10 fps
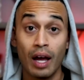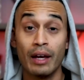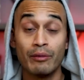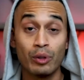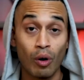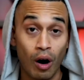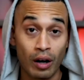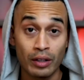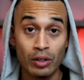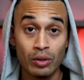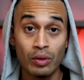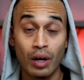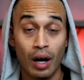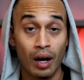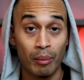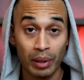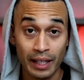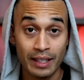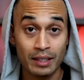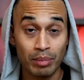If you are new,
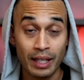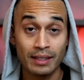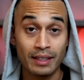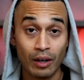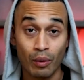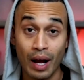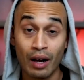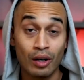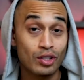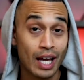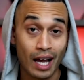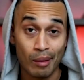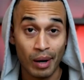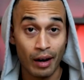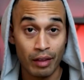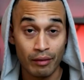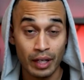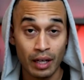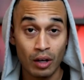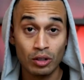please stick around. Go check out my other
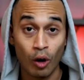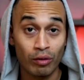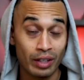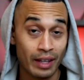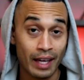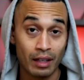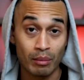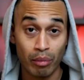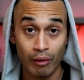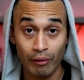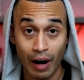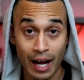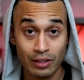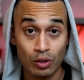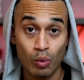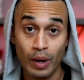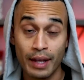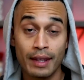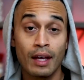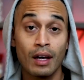videos. Hopefully they can provide you
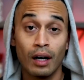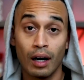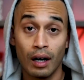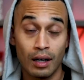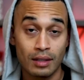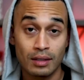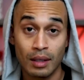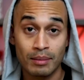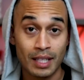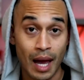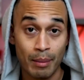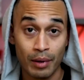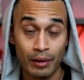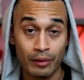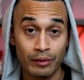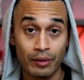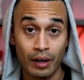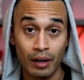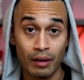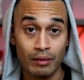with some type
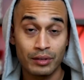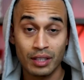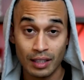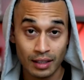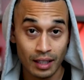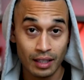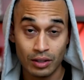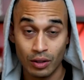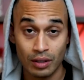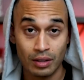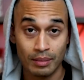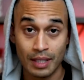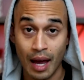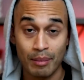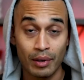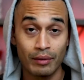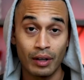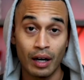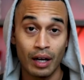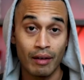of sustenance or some type
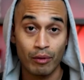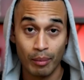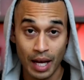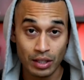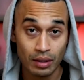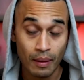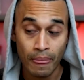of information.